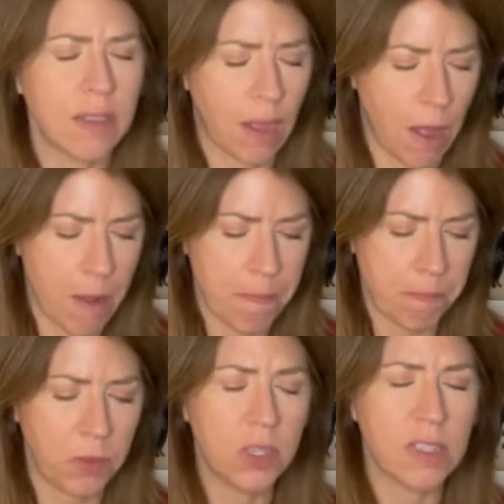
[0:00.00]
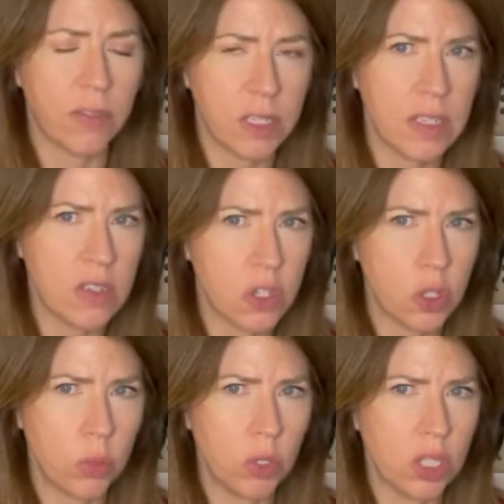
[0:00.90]
You can definitely taste the
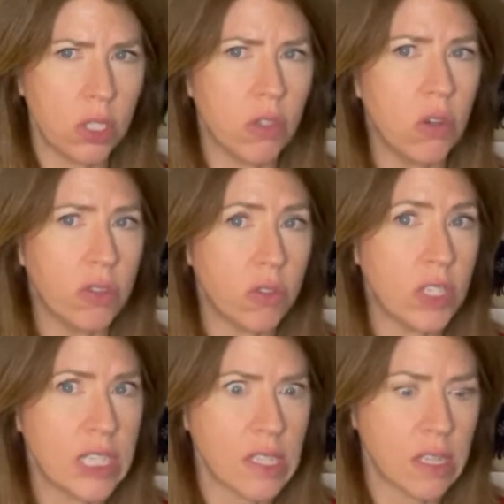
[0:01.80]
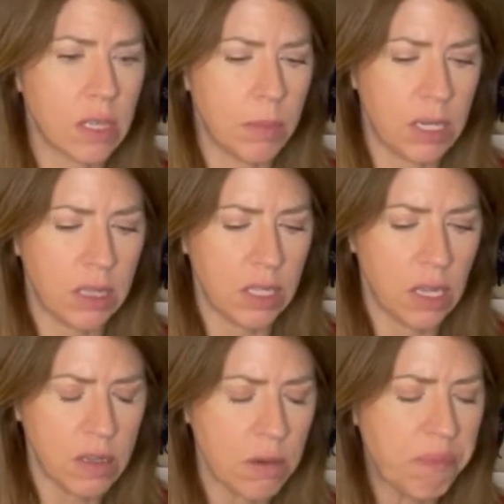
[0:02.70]
turmeric, you can also taste the lemon at the
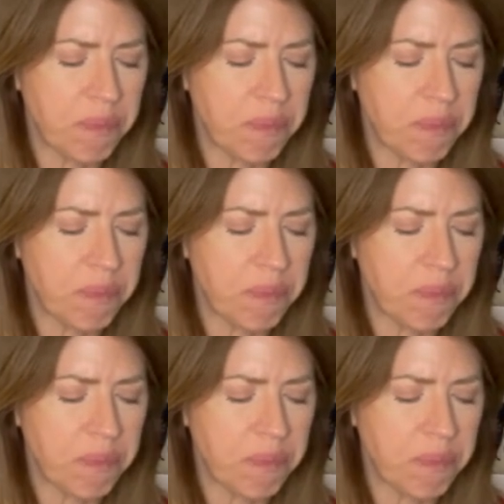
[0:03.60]
end.